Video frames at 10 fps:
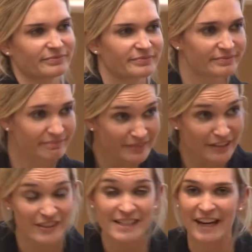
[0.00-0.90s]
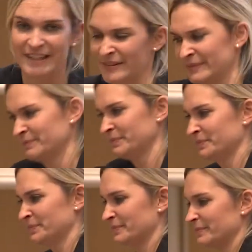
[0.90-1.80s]
this includes both patient
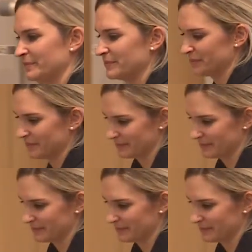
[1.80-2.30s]
consultations